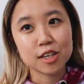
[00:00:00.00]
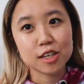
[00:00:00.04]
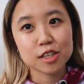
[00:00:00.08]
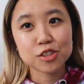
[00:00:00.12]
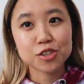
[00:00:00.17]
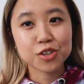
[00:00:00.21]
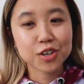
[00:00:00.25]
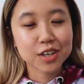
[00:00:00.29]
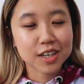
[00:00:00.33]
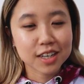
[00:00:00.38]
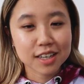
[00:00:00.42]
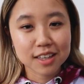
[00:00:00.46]

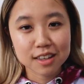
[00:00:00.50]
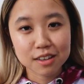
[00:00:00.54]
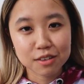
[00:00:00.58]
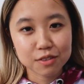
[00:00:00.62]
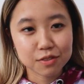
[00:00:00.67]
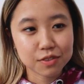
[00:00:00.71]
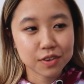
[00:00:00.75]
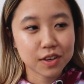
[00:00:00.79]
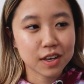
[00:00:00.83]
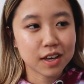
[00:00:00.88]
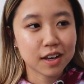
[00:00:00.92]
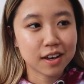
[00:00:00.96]
triggered the
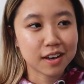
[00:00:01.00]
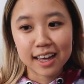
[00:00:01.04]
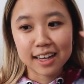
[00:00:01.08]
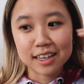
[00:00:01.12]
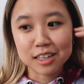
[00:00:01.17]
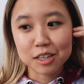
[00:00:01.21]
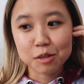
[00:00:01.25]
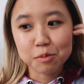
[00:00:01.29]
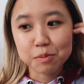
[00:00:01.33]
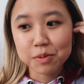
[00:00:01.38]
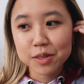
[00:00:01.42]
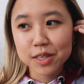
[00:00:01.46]
fear
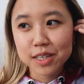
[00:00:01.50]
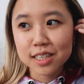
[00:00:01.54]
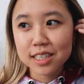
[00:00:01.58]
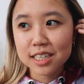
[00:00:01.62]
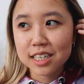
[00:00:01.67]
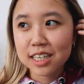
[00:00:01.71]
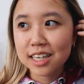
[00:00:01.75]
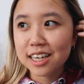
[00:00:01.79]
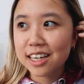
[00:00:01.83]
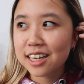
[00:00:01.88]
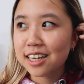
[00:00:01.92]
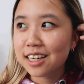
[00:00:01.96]
and
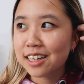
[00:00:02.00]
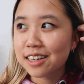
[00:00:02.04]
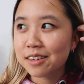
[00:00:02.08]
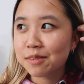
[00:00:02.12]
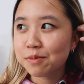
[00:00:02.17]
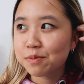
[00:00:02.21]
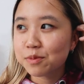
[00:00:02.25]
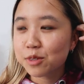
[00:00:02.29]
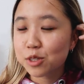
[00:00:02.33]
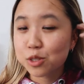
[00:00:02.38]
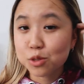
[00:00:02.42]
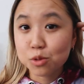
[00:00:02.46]
completely
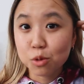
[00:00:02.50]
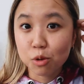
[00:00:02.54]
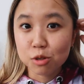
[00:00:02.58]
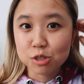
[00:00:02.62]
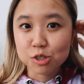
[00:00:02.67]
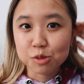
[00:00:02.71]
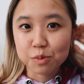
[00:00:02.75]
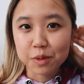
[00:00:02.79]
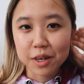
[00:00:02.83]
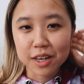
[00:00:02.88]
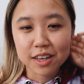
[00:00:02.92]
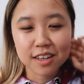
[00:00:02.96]

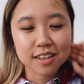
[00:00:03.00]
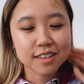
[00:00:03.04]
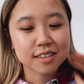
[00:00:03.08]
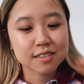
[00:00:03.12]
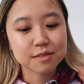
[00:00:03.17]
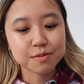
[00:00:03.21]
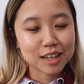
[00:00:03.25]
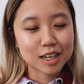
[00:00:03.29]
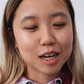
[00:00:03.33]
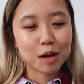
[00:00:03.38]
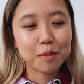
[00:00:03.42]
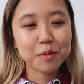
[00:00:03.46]
stalled me.
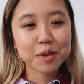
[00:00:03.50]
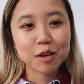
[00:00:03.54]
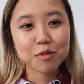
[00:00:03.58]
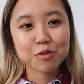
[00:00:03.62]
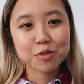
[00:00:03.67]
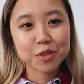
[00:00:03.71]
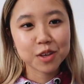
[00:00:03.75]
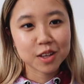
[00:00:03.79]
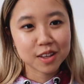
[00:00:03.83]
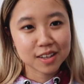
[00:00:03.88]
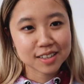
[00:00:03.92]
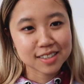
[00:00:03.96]
Coming out
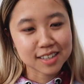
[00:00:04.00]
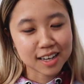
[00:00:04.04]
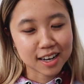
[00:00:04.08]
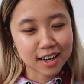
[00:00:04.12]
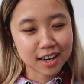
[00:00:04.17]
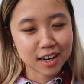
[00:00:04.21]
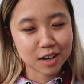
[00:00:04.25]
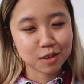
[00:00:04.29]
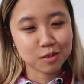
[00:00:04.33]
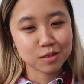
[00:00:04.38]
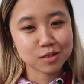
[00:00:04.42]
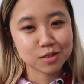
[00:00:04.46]
from the other side,
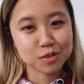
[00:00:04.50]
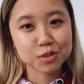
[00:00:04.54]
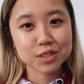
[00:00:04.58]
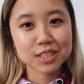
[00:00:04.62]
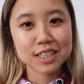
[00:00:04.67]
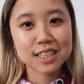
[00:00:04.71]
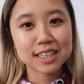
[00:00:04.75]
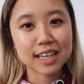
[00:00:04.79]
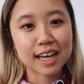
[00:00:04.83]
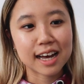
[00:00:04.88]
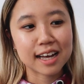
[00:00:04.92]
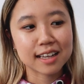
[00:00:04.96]
I was really
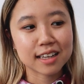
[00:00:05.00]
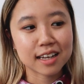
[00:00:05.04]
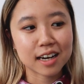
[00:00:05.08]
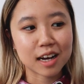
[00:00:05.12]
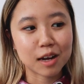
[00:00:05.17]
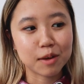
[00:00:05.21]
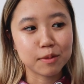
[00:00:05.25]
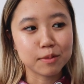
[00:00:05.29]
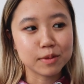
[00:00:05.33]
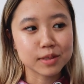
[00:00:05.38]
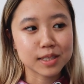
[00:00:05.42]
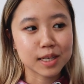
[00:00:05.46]
glad that
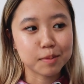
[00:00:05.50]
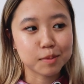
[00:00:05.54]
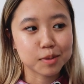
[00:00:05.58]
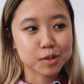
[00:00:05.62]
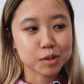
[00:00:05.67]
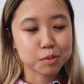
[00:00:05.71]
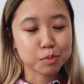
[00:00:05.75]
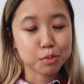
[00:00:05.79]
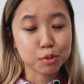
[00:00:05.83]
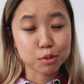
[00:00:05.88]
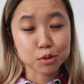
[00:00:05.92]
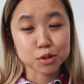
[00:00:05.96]
I was able
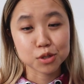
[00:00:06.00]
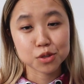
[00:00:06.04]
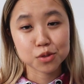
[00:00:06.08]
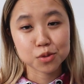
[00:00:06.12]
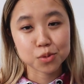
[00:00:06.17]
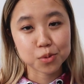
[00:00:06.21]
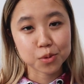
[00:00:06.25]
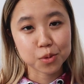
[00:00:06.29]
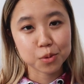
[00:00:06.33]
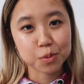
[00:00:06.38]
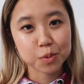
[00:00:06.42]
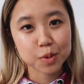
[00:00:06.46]
to push
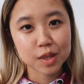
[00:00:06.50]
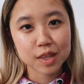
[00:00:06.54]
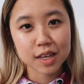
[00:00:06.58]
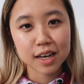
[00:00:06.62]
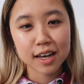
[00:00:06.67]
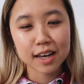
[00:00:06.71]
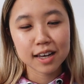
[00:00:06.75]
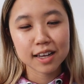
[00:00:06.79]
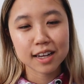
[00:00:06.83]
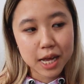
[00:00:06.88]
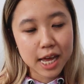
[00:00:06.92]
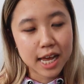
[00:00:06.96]
through with
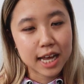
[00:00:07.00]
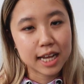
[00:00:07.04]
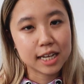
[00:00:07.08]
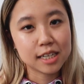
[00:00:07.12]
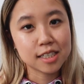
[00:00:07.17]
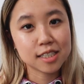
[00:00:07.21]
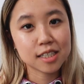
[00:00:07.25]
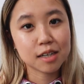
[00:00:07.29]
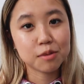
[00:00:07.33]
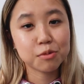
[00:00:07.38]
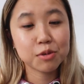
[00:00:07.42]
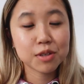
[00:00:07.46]
that,
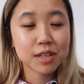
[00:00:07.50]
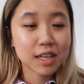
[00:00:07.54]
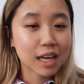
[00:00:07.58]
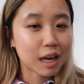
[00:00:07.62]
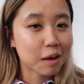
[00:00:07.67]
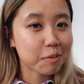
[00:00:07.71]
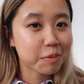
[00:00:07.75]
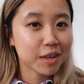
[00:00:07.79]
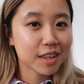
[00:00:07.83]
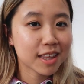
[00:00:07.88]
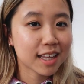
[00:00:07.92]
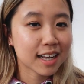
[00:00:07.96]
and I'm really
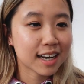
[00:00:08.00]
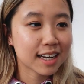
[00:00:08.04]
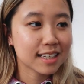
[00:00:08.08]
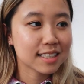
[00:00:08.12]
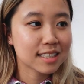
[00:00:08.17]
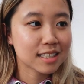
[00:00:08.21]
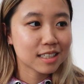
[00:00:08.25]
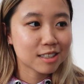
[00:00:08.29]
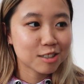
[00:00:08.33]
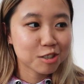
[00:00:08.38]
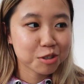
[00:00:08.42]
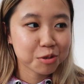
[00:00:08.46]
happy that I
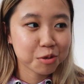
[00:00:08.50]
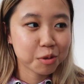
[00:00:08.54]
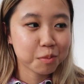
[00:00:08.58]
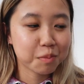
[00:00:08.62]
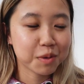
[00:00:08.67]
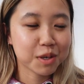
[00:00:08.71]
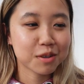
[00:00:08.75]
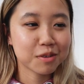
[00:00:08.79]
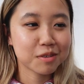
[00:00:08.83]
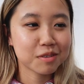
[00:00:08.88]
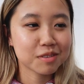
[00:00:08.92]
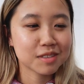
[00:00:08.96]
did do it
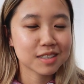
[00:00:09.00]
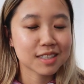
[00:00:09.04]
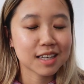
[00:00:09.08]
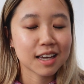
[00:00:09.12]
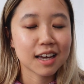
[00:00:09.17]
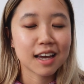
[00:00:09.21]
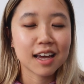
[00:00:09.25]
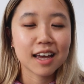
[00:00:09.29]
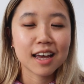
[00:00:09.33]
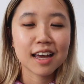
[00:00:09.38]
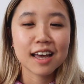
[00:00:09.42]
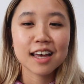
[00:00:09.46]
because
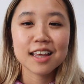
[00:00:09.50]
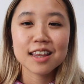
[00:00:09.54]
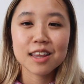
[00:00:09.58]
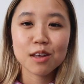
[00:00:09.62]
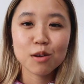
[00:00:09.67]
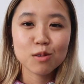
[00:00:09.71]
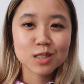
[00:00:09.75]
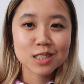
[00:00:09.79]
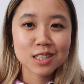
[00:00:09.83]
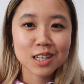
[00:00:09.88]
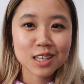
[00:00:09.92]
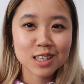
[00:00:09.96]
there
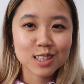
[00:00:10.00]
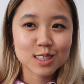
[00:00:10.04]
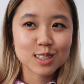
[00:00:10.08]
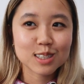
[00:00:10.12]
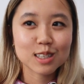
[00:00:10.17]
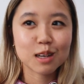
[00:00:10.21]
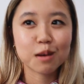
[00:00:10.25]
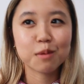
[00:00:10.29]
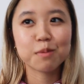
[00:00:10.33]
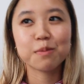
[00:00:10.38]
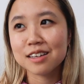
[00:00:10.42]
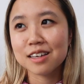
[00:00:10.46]
was another
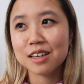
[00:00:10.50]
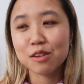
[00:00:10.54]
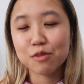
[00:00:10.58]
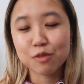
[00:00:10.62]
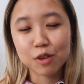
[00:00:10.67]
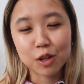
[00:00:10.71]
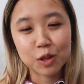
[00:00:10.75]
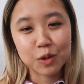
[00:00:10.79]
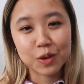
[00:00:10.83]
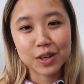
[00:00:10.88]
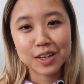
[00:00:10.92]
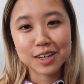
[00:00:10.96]
step in the
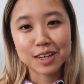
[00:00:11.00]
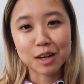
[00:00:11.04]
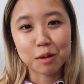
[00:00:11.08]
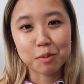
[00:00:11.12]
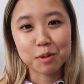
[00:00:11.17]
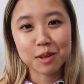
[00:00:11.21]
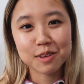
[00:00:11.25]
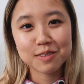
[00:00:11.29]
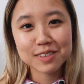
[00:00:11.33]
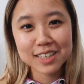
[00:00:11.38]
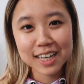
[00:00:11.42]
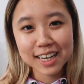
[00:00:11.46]
following couple of